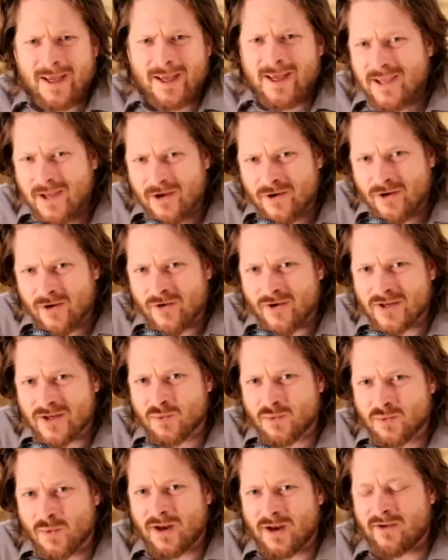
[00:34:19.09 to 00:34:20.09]
here
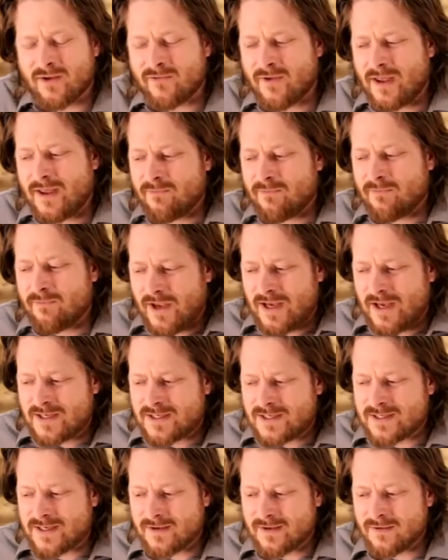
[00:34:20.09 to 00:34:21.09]
is what I am
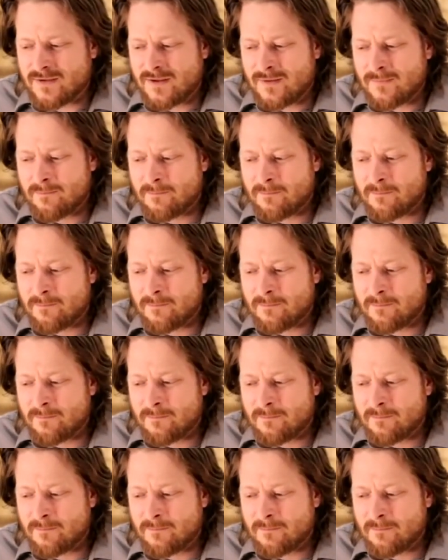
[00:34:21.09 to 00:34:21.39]
facing.